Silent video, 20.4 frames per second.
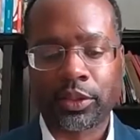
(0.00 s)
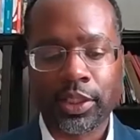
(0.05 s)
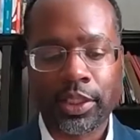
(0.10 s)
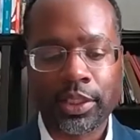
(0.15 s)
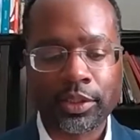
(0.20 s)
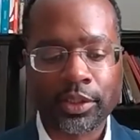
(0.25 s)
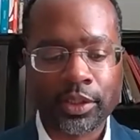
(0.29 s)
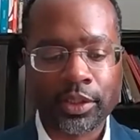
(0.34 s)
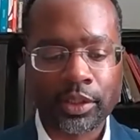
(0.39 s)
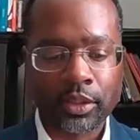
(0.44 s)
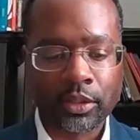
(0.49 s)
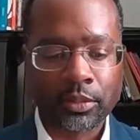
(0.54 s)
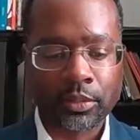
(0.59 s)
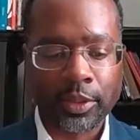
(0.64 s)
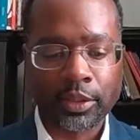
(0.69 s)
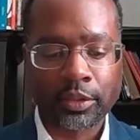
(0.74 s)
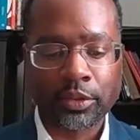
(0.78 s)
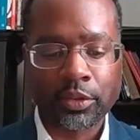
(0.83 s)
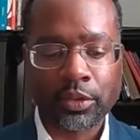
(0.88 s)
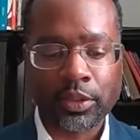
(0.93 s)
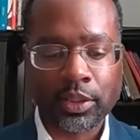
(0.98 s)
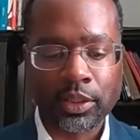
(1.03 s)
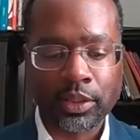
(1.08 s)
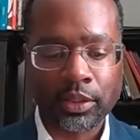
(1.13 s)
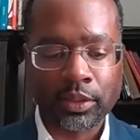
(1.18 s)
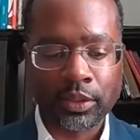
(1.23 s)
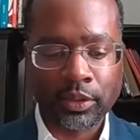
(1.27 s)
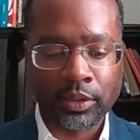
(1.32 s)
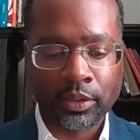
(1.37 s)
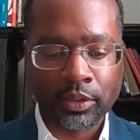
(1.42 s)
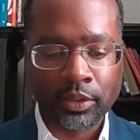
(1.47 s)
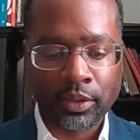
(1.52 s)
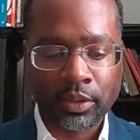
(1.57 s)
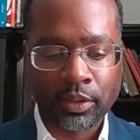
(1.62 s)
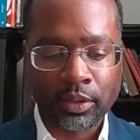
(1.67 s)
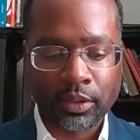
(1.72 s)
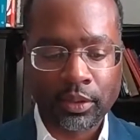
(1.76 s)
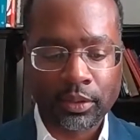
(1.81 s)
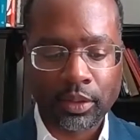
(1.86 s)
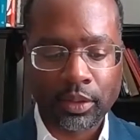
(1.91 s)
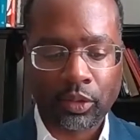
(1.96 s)
are changing a little bit. You see
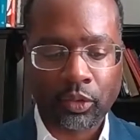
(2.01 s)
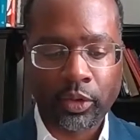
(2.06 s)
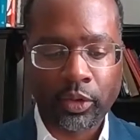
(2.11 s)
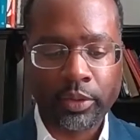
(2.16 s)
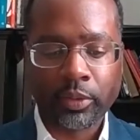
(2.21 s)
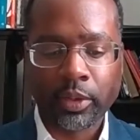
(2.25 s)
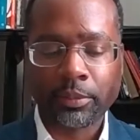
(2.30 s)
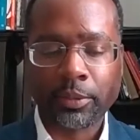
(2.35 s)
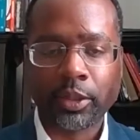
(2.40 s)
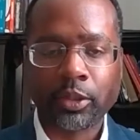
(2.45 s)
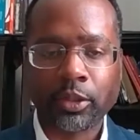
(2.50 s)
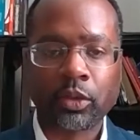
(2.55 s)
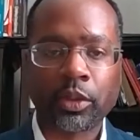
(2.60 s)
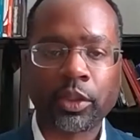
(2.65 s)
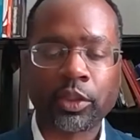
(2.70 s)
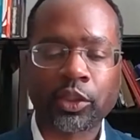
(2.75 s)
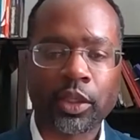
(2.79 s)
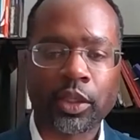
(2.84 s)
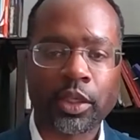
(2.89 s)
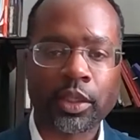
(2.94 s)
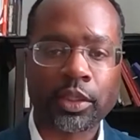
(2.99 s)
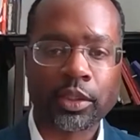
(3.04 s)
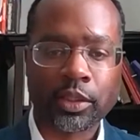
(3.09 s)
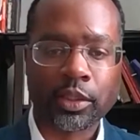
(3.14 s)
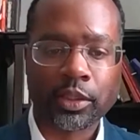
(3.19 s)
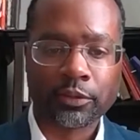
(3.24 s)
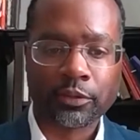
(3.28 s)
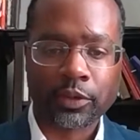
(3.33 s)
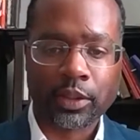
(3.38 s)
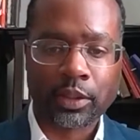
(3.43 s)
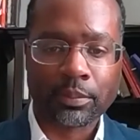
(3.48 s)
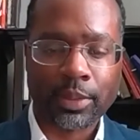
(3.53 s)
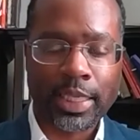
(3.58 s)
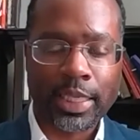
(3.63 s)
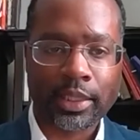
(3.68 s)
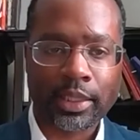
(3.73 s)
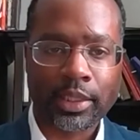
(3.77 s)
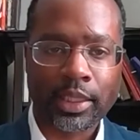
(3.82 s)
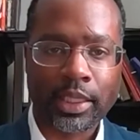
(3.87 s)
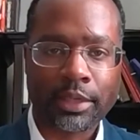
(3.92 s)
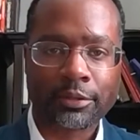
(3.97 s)
the three women who are in charge of the
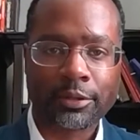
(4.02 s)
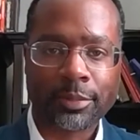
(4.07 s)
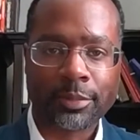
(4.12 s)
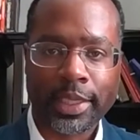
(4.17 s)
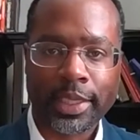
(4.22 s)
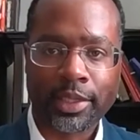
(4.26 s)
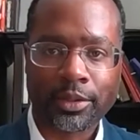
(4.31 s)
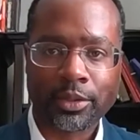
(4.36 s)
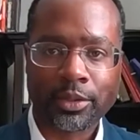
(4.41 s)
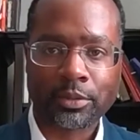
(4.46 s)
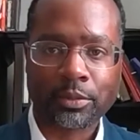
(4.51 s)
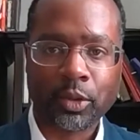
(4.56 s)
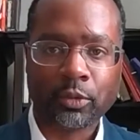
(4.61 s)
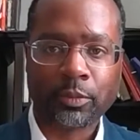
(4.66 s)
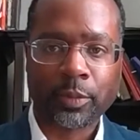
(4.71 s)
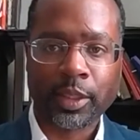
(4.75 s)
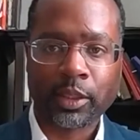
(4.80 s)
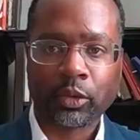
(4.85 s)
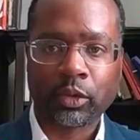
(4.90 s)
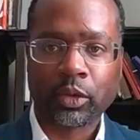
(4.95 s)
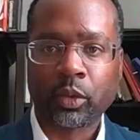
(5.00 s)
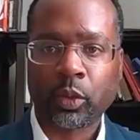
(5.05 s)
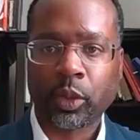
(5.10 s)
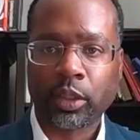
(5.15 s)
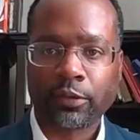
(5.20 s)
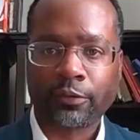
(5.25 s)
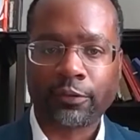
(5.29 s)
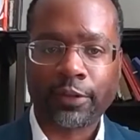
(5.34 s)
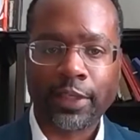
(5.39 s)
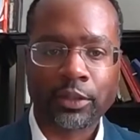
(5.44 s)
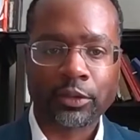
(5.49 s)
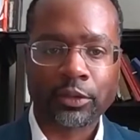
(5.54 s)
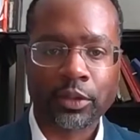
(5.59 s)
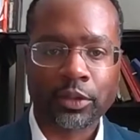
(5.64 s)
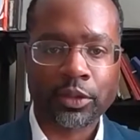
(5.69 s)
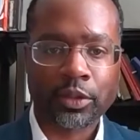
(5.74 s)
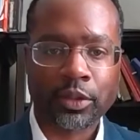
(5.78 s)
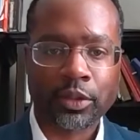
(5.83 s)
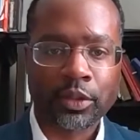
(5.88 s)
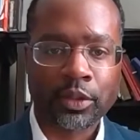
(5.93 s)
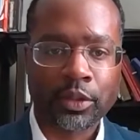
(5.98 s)
Black Lives Matters movement or who were the
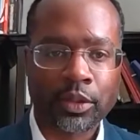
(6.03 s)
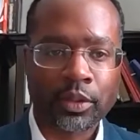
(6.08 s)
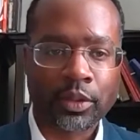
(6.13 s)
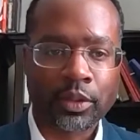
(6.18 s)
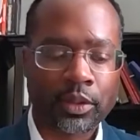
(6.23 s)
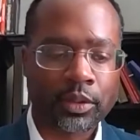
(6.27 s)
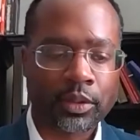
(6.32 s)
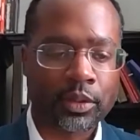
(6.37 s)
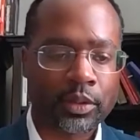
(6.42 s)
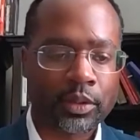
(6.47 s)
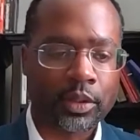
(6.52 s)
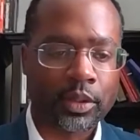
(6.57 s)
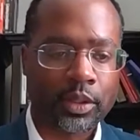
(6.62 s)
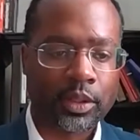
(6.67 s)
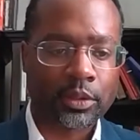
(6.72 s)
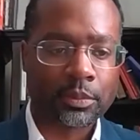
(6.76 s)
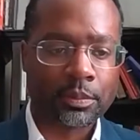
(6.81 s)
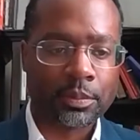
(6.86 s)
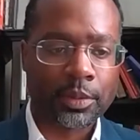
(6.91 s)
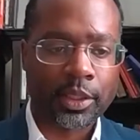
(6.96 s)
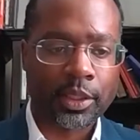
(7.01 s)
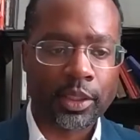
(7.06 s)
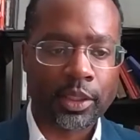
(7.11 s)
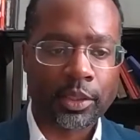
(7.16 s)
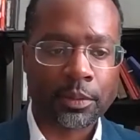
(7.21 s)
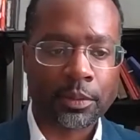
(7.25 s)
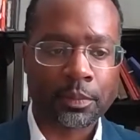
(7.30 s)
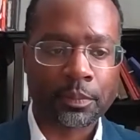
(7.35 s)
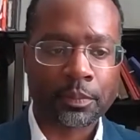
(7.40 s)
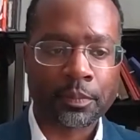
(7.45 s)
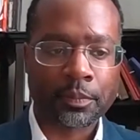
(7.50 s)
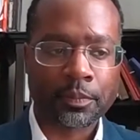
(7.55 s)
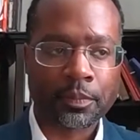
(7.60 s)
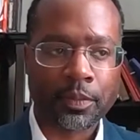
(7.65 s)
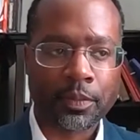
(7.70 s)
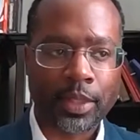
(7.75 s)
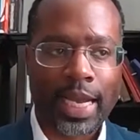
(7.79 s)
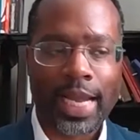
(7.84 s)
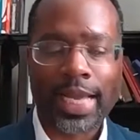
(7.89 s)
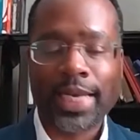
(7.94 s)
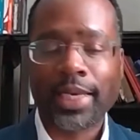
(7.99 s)
founders, you know. But um,
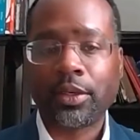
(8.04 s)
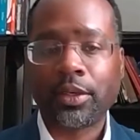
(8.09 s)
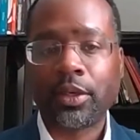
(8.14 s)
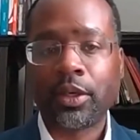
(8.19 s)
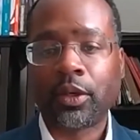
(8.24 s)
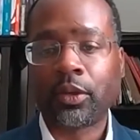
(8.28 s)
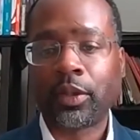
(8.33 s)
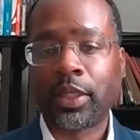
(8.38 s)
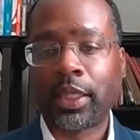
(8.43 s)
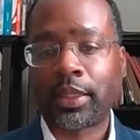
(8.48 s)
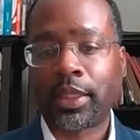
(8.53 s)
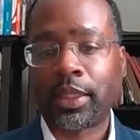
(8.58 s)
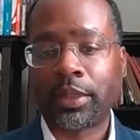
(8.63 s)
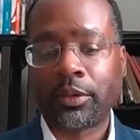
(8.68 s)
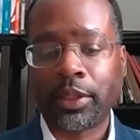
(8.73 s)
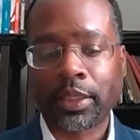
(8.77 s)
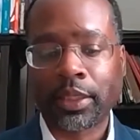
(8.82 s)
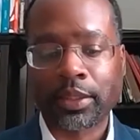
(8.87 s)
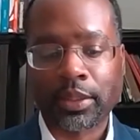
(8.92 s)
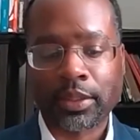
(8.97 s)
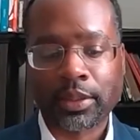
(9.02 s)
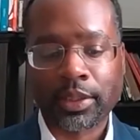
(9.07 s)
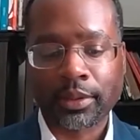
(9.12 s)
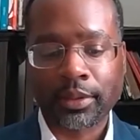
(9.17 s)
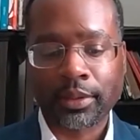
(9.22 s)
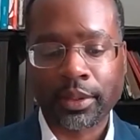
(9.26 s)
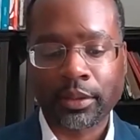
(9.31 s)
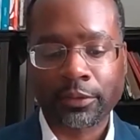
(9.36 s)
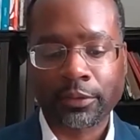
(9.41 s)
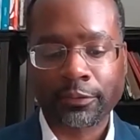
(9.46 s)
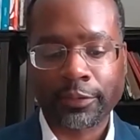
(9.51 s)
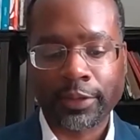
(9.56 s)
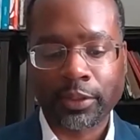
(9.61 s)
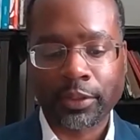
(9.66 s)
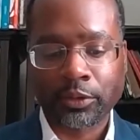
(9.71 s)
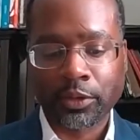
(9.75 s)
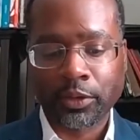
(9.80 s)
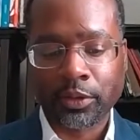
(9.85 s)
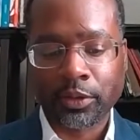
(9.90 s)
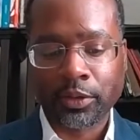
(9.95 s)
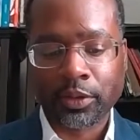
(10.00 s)
I didn't know that they were necessarily the
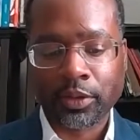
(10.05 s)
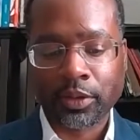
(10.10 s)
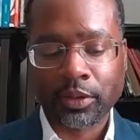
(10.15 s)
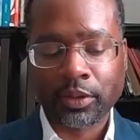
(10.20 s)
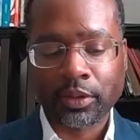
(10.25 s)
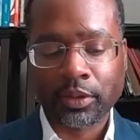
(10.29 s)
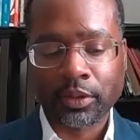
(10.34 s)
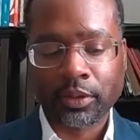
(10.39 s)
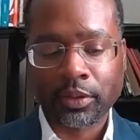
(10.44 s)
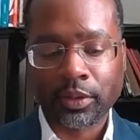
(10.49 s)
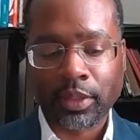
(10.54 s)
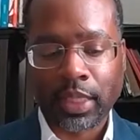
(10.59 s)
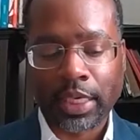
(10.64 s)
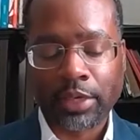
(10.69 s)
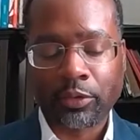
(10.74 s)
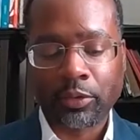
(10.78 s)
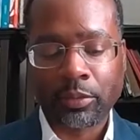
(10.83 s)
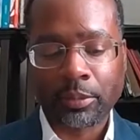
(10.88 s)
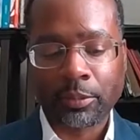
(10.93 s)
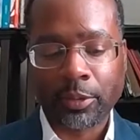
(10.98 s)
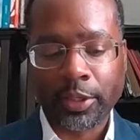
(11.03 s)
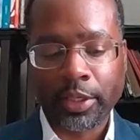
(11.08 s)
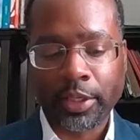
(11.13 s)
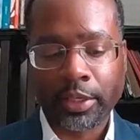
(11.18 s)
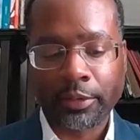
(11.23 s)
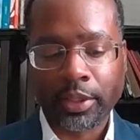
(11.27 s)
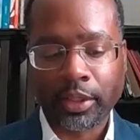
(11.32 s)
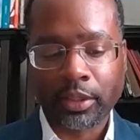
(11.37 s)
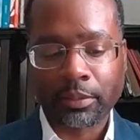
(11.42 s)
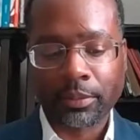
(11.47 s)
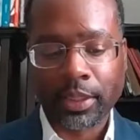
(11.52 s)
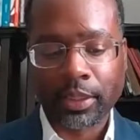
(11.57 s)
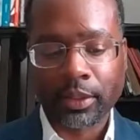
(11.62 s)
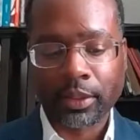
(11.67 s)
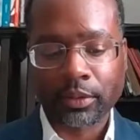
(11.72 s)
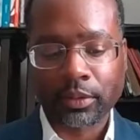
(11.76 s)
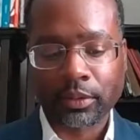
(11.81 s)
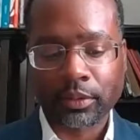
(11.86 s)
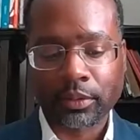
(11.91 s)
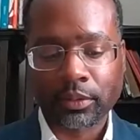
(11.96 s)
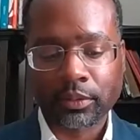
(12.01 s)
founders. I remember hearing
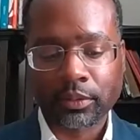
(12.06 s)
about